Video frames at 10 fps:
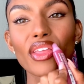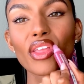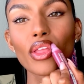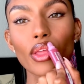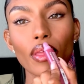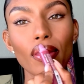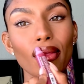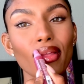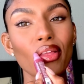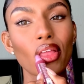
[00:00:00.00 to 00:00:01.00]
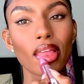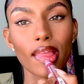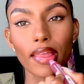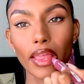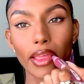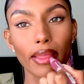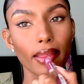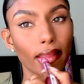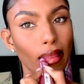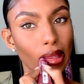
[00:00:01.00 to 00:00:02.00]
can't think of the names, but the name will be
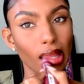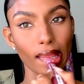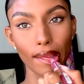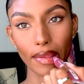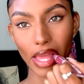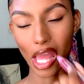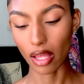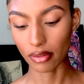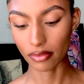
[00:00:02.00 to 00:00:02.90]
in the description box.